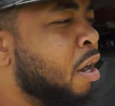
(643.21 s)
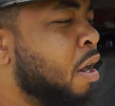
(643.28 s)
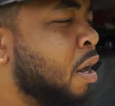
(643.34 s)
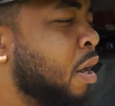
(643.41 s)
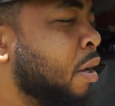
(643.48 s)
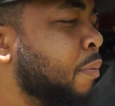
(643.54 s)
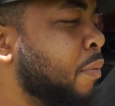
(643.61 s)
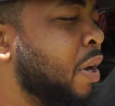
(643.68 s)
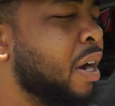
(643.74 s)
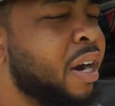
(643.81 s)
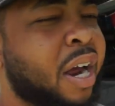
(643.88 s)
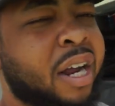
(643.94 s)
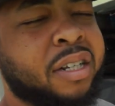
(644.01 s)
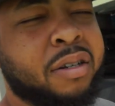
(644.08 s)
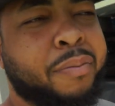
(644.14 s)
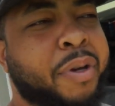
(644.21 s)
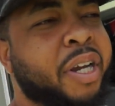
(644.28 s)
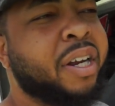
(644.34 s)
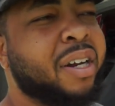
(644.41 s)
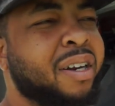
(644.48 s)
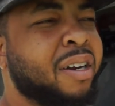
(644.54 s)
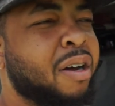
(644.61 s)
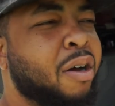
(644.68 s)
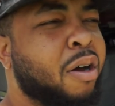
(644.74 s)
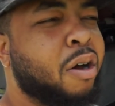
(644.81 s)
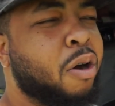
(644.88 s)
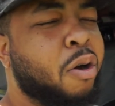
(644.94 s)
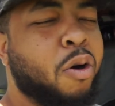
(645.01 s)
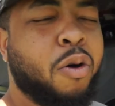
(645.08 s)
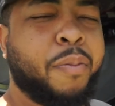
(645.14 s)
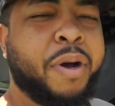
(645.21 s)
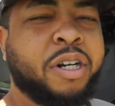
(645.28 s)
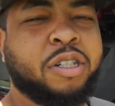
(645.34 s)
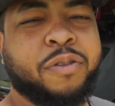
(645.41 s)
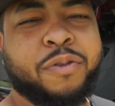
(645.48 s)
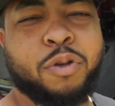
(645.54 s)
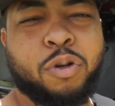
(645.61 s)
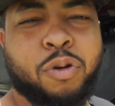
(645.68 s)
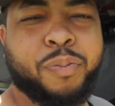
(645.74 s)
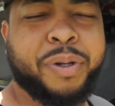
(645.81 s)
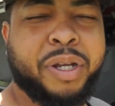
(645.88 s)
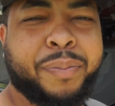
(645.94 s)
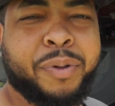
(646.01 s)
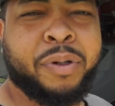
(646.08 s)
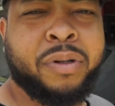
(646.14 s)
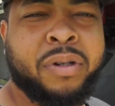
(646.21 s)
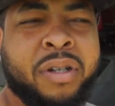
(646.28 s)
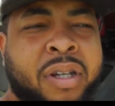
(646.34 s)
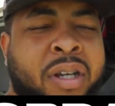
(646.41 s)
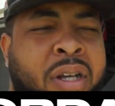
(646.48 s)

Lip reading: I got to meet a whole bunch of cool people.